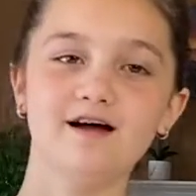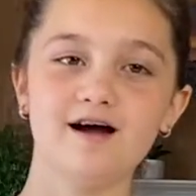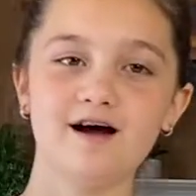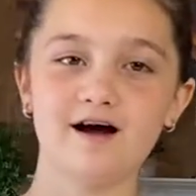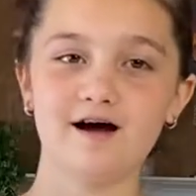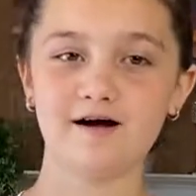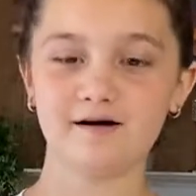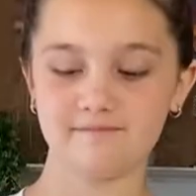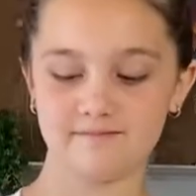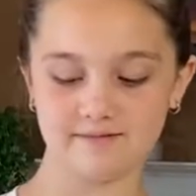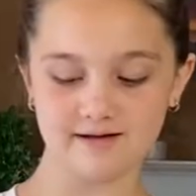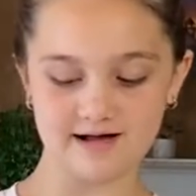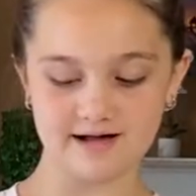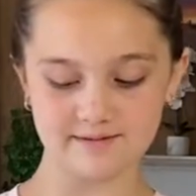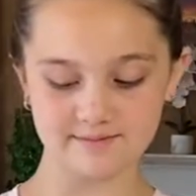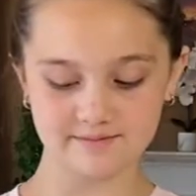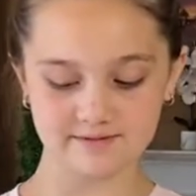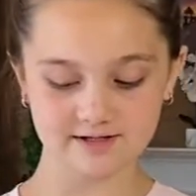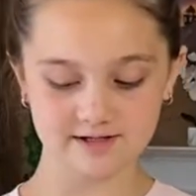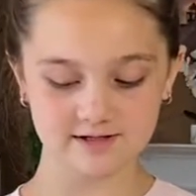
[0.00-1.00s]

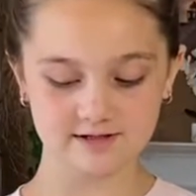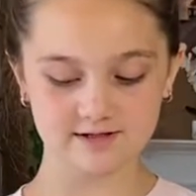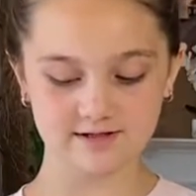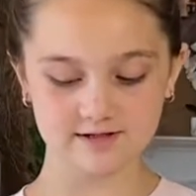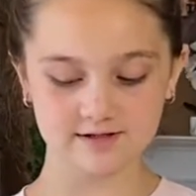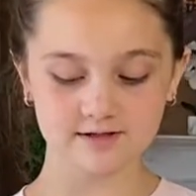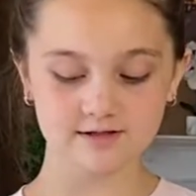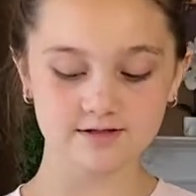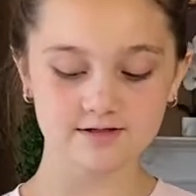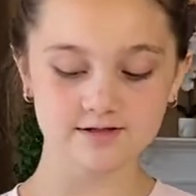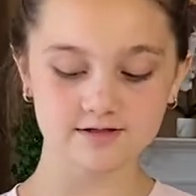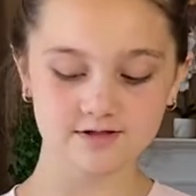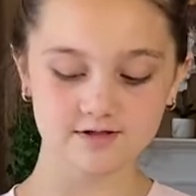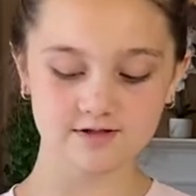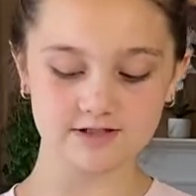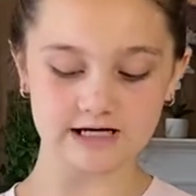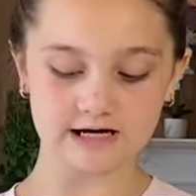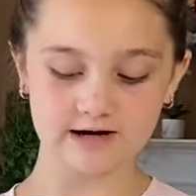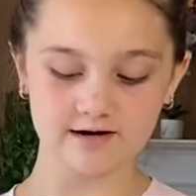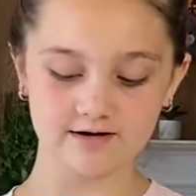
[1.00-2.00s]
I'm gonna
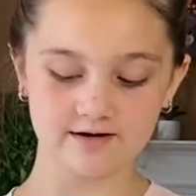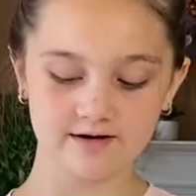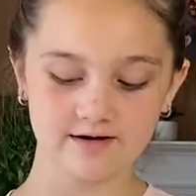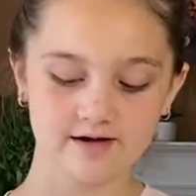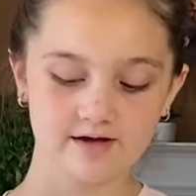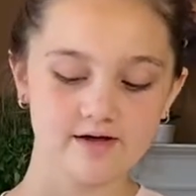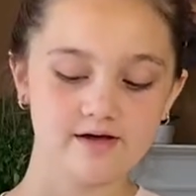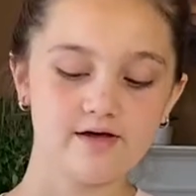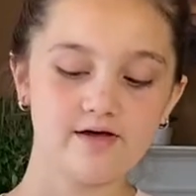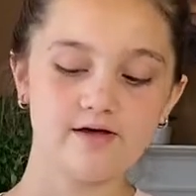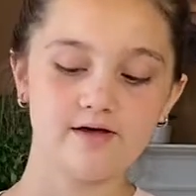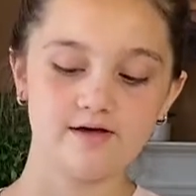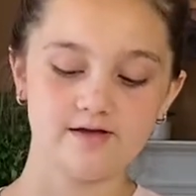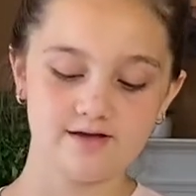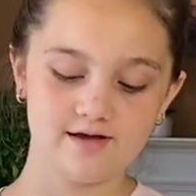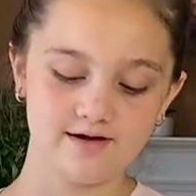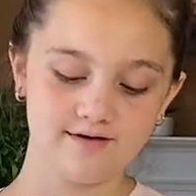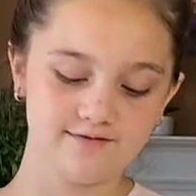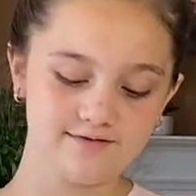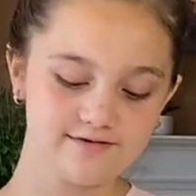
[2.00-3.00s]
share,
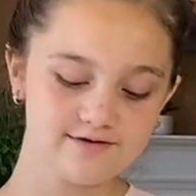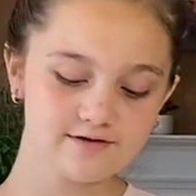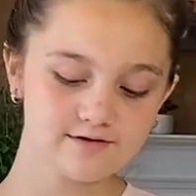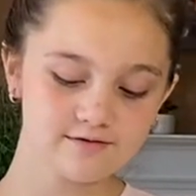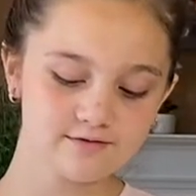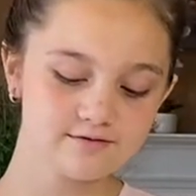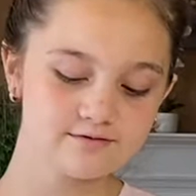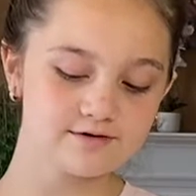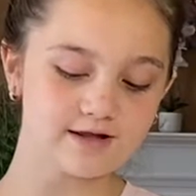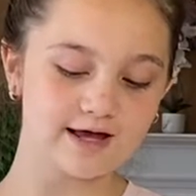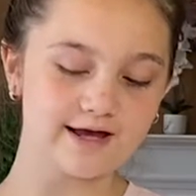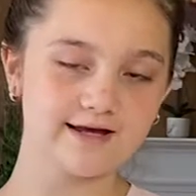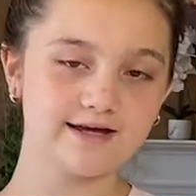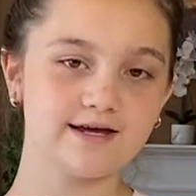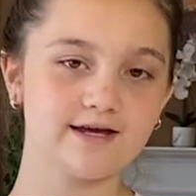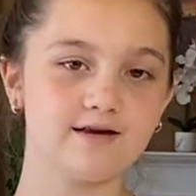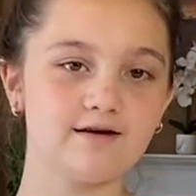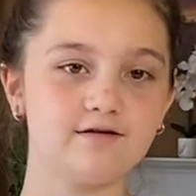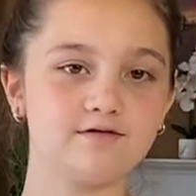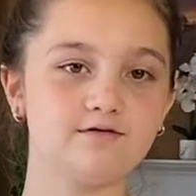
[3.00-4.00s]
if you like
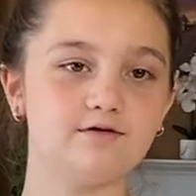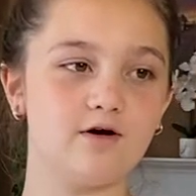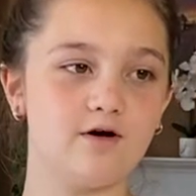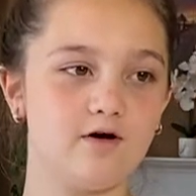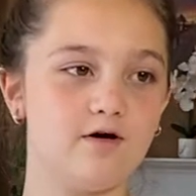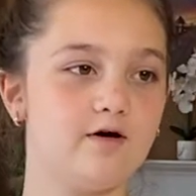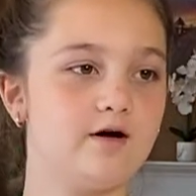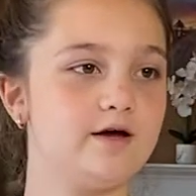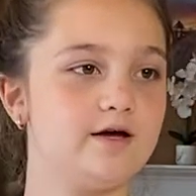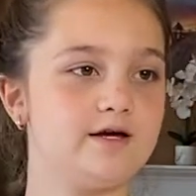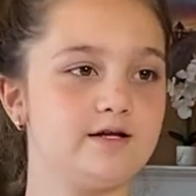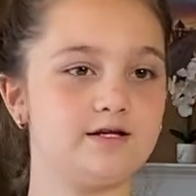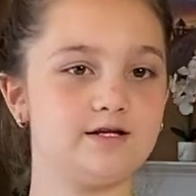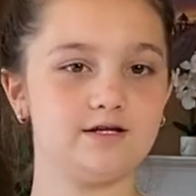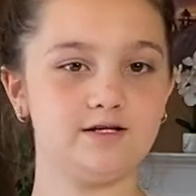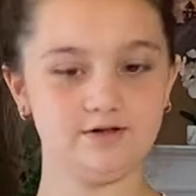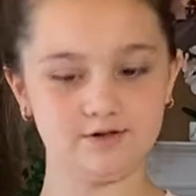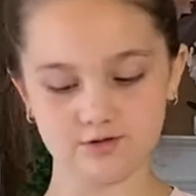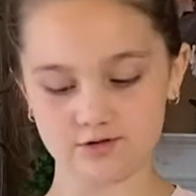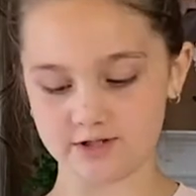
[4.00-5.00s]
it a lot and
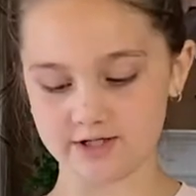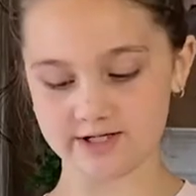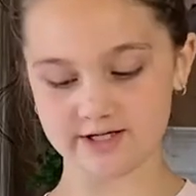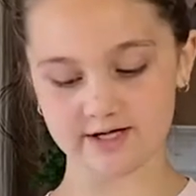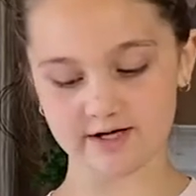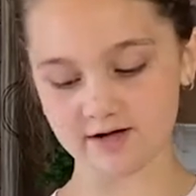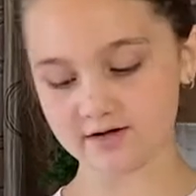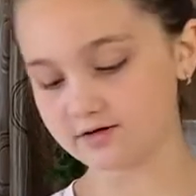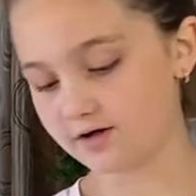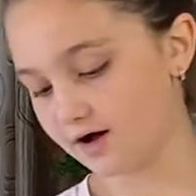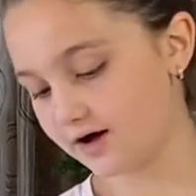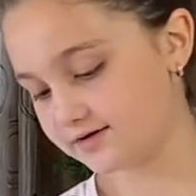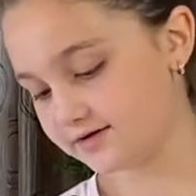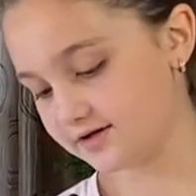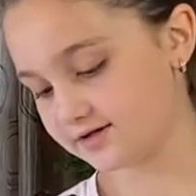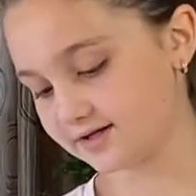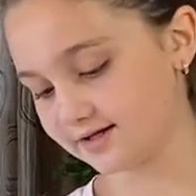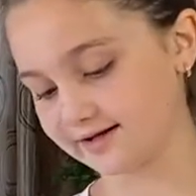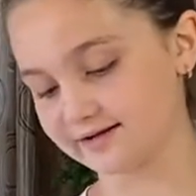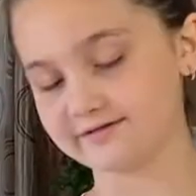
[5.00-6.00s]
then you drink it a lot and
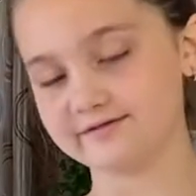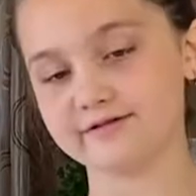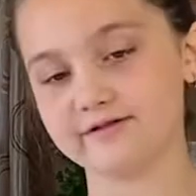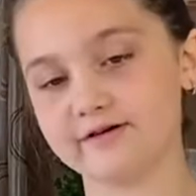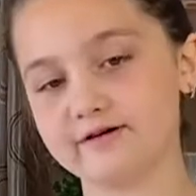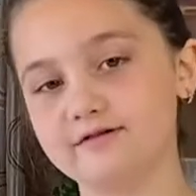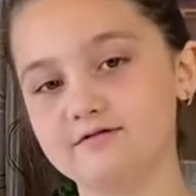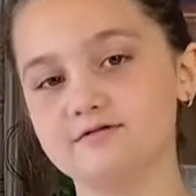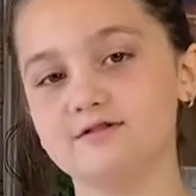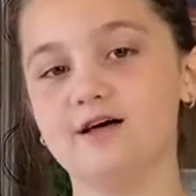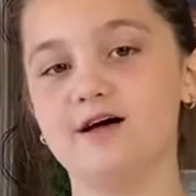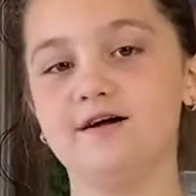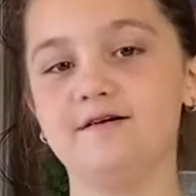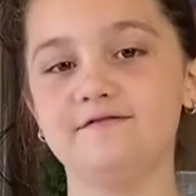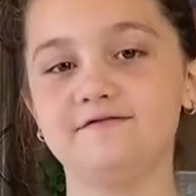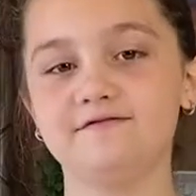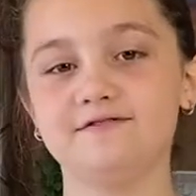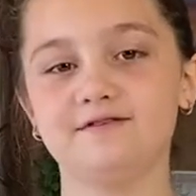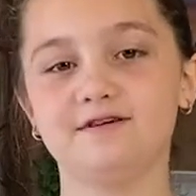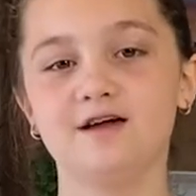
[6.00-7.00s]
there's like a little
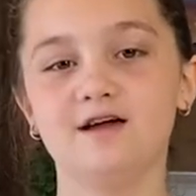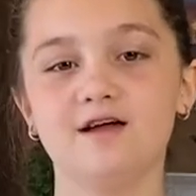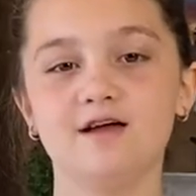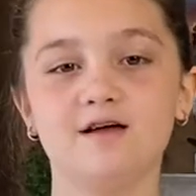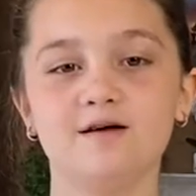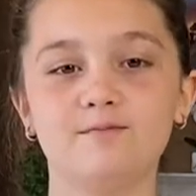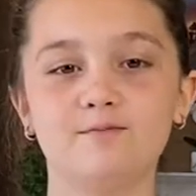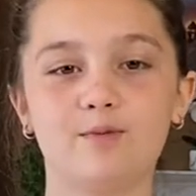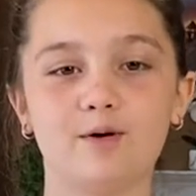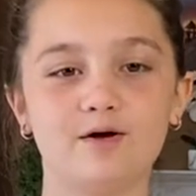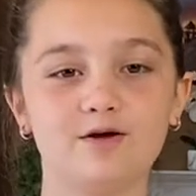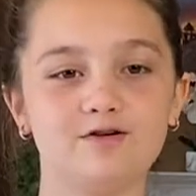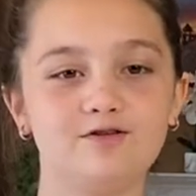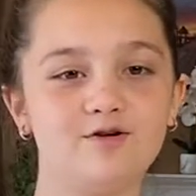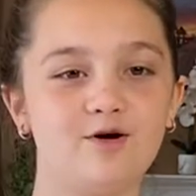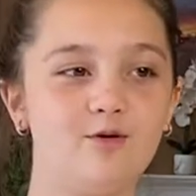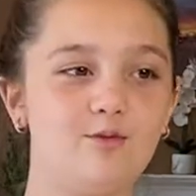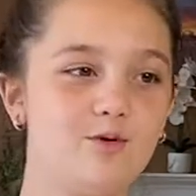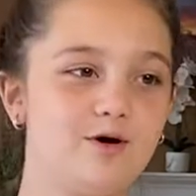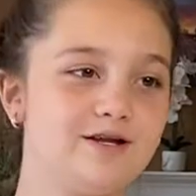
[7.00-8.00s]
left, but you
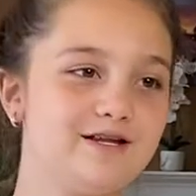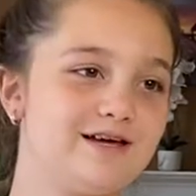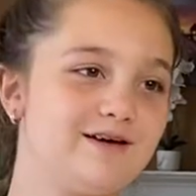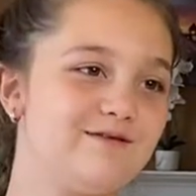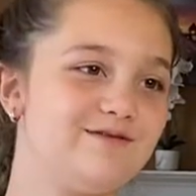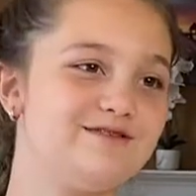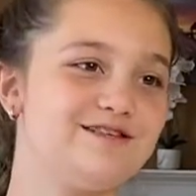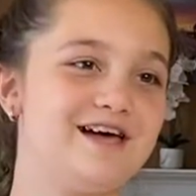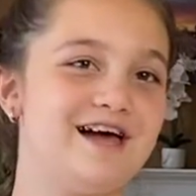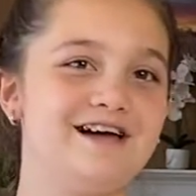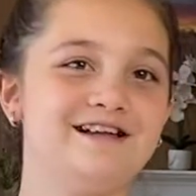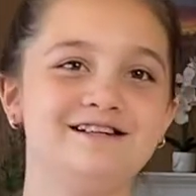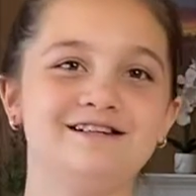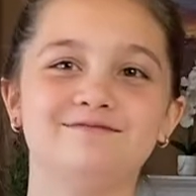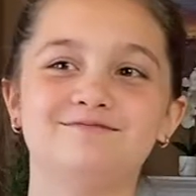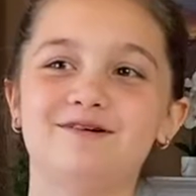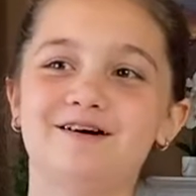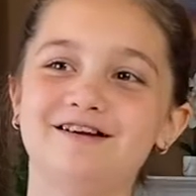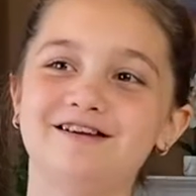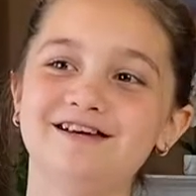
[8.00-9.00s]
don't want to give it to
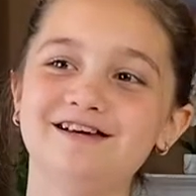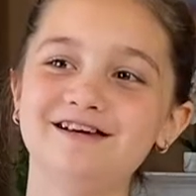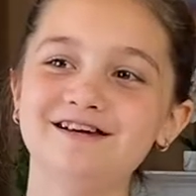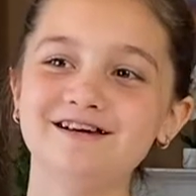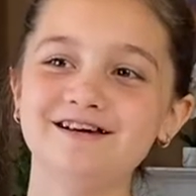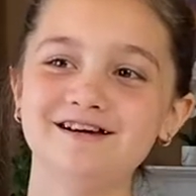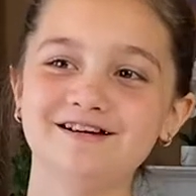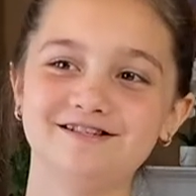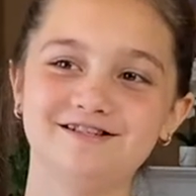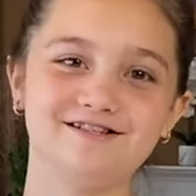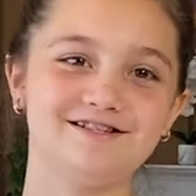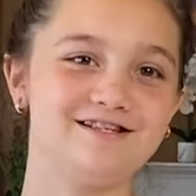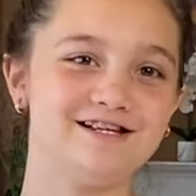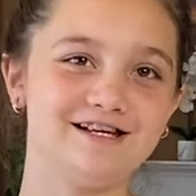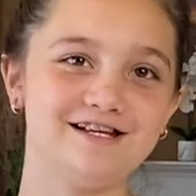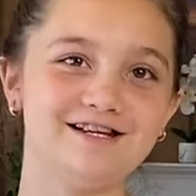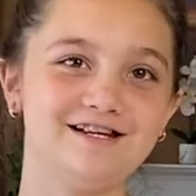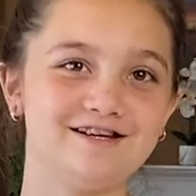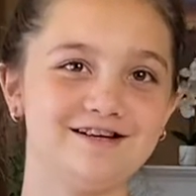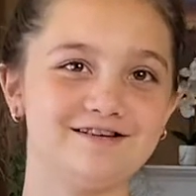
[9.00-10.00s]
anybody, just
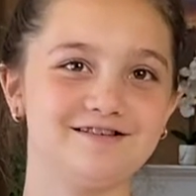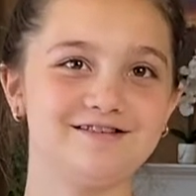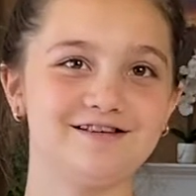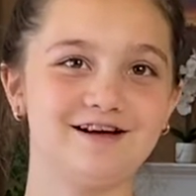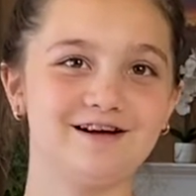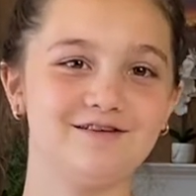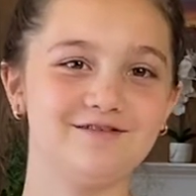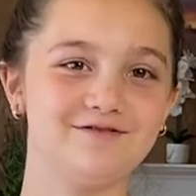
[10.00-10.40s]
eat it yourself.